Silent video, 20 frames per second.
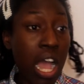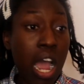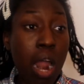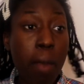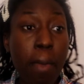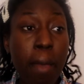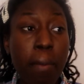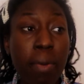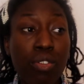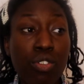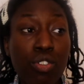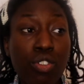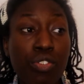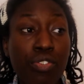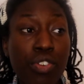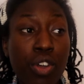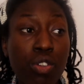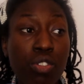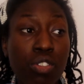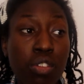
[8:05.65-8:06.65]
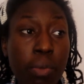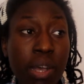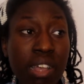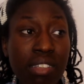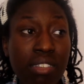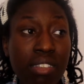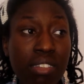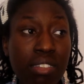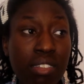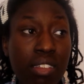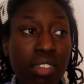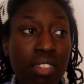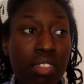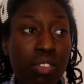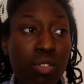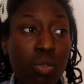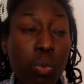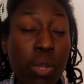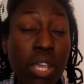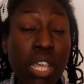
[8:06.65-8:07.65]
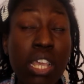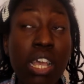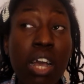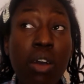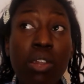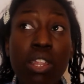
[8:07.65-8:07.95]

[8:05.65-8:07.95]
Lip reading: I remember I was on the phone to my sister this week.